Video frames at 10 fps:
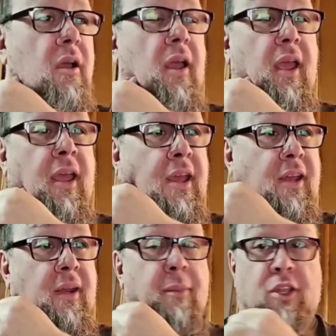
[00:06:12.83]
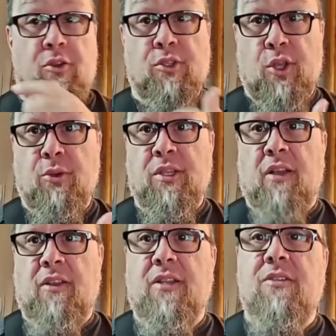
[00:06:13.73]
And I'm going to use those on
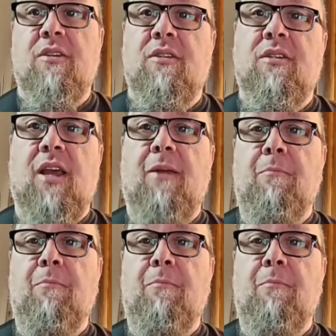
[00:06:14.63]
this instead.